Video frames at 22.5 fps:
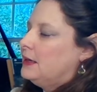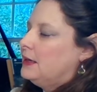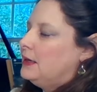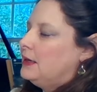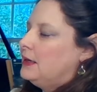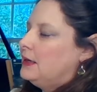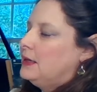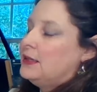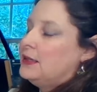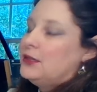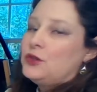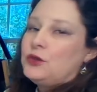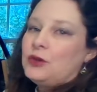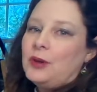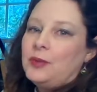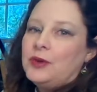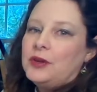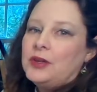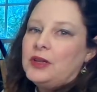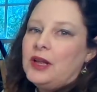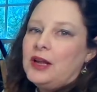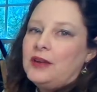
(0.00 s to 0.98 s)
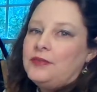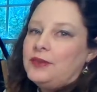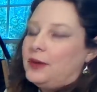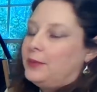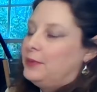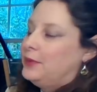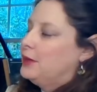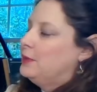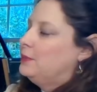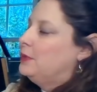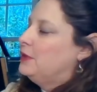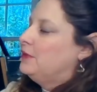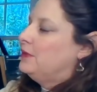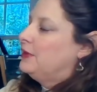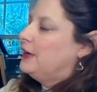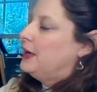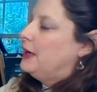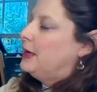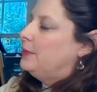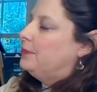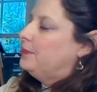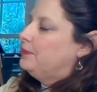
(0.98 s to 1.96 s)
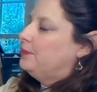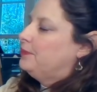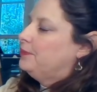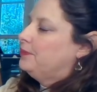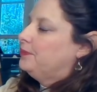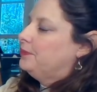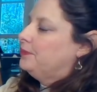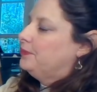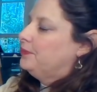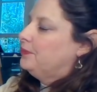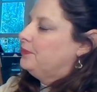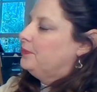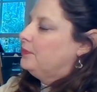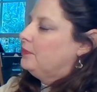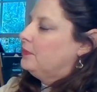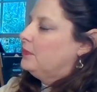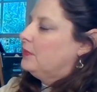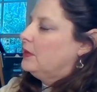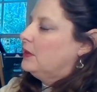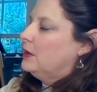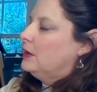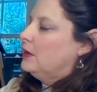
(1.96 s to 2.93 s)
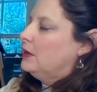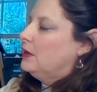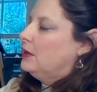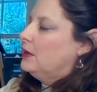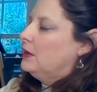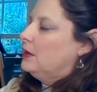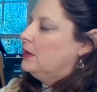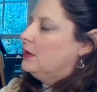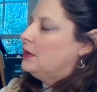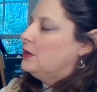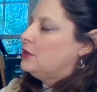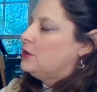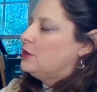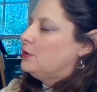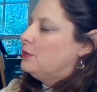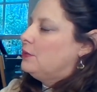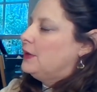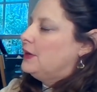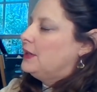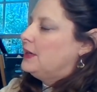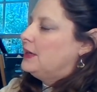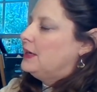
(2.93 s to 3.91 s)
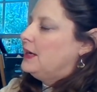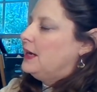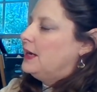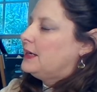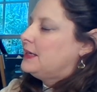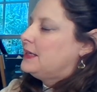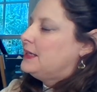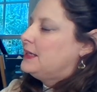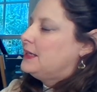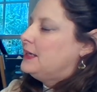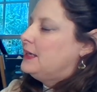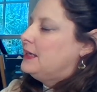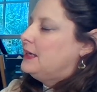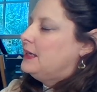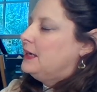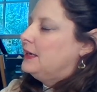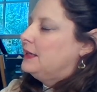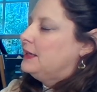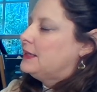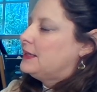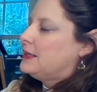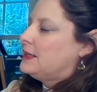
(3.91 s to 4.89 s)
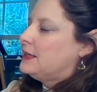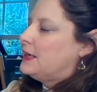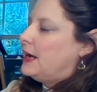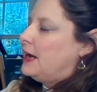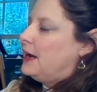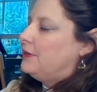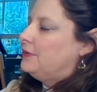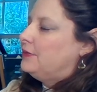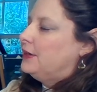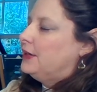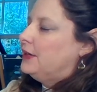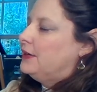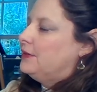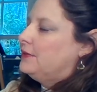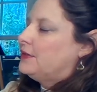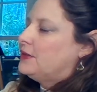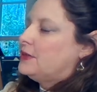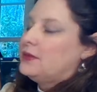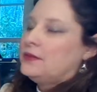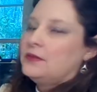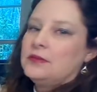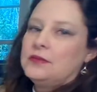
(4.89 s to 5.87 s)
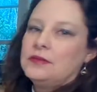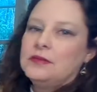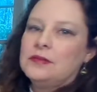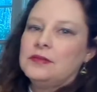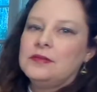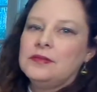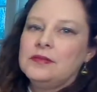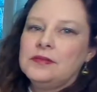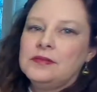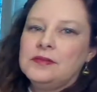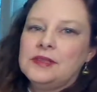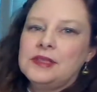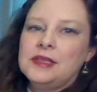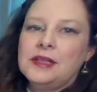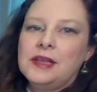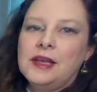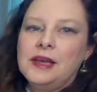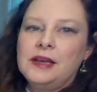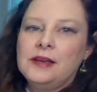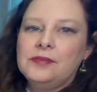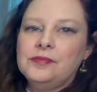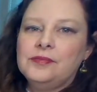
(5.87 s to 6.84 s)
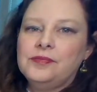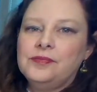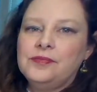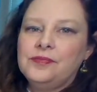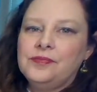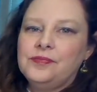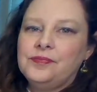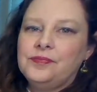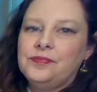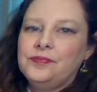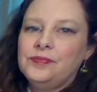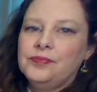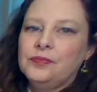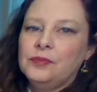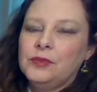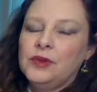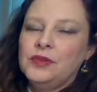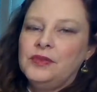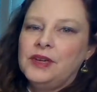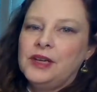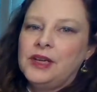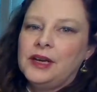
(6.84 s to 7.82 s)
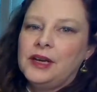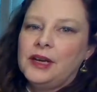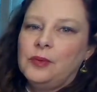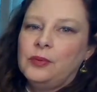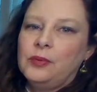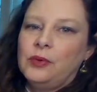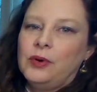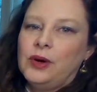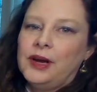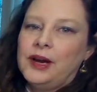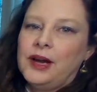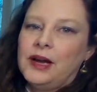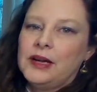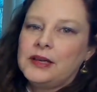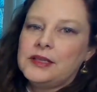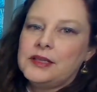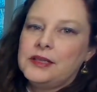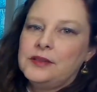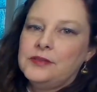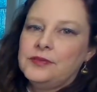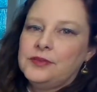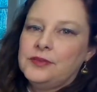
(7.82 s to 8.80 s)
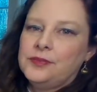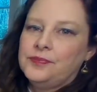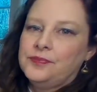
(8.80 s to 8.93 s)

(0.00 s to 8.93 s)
in the treble clef, I'm going to move it up to where the next C on the staff lives. See that? Moving it up one octave.